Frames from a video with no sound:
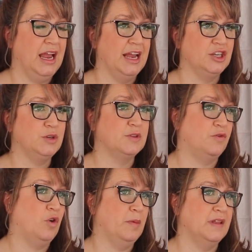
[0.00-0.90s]
and she was
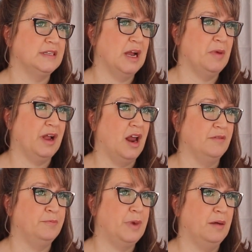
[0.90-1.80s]
4 by the time I got
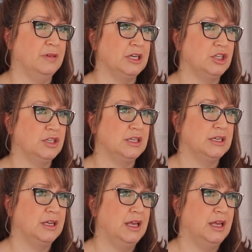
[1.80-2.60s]
it published.